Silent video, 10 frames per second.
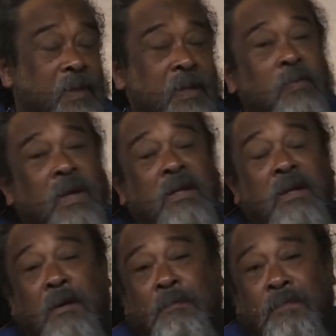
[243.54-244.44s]
if anyone
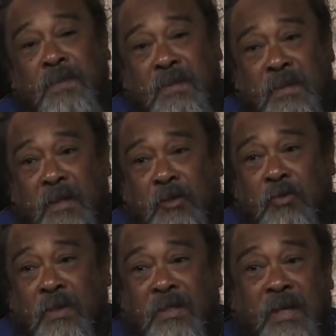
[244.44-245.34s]
comes
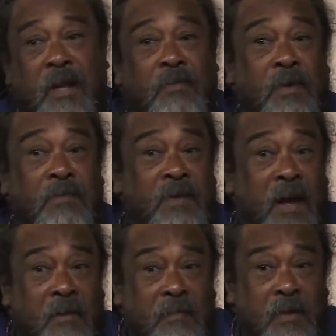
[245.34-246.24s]
into this kind of
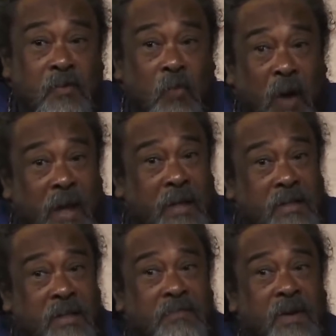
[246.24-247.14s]
environment. Why
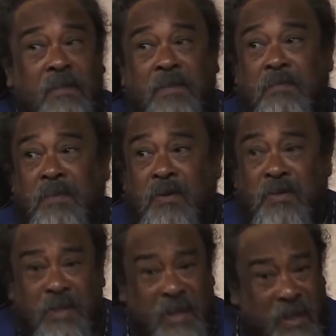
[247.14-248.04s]
this environment?
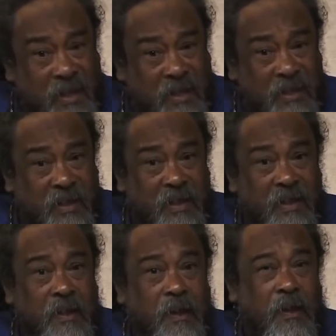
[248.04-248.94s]
Because here,
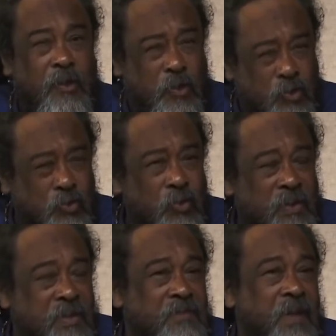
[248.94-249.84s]
the
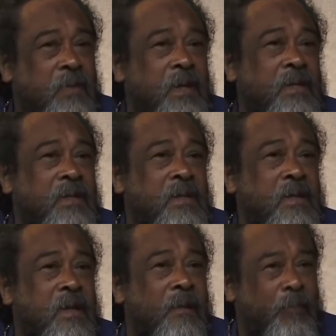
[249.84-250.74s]
truth is venerated.
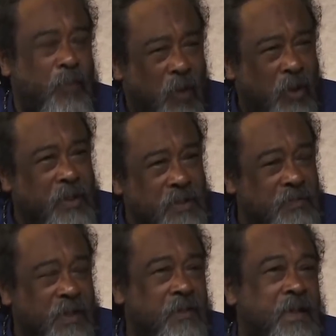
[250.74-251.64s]
God is
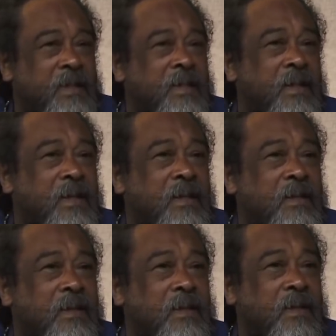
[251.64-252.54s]
venerated here.
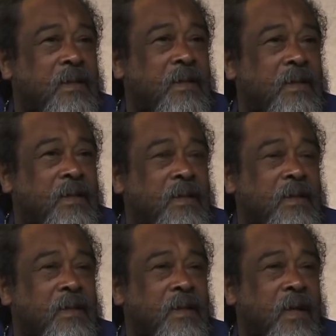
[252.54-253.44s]

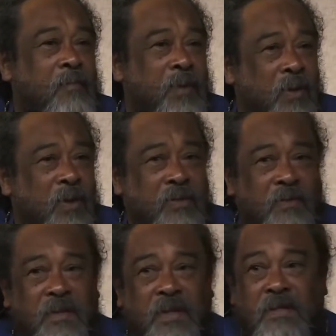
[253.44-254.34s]
And because
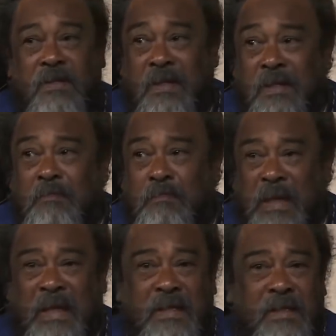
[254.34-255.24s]
of this, this
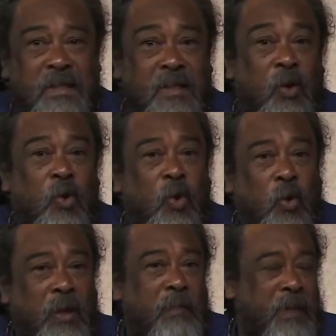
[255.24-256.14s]
place is a
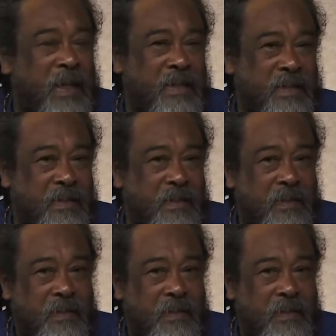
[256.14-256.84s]
holy place.